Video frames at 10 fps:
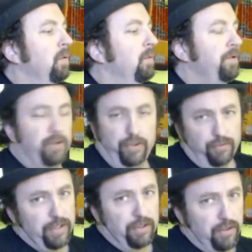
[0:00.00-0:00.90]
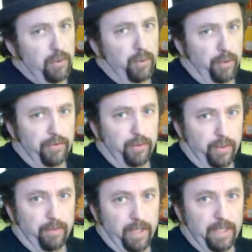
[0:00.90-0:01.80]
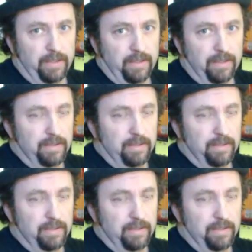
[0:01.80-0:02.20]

Well, you're using a tuner to tune it, right?